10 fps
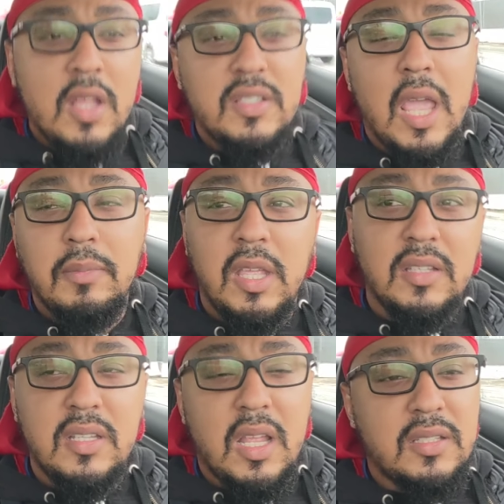tap
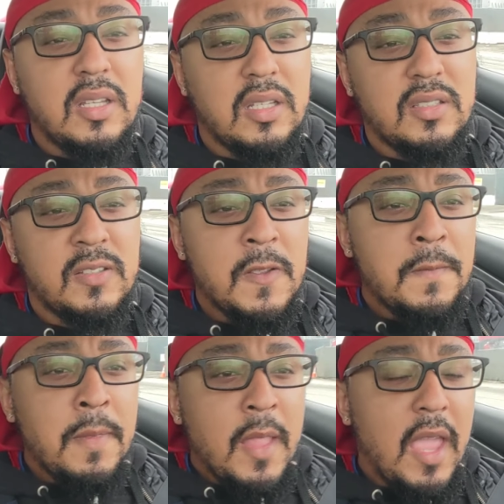dancing ass niggas
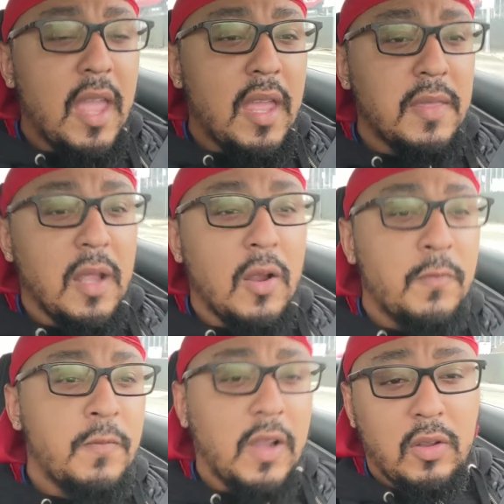and their
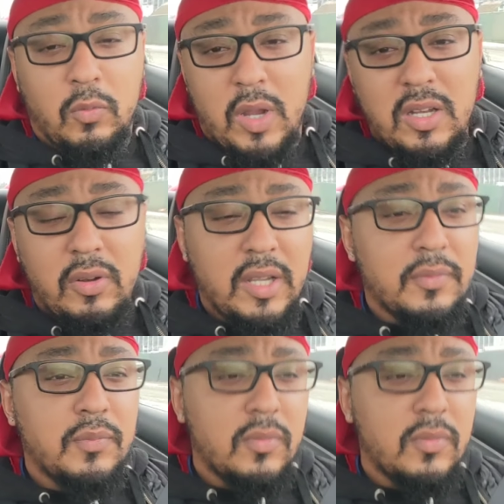fucking rhetoric,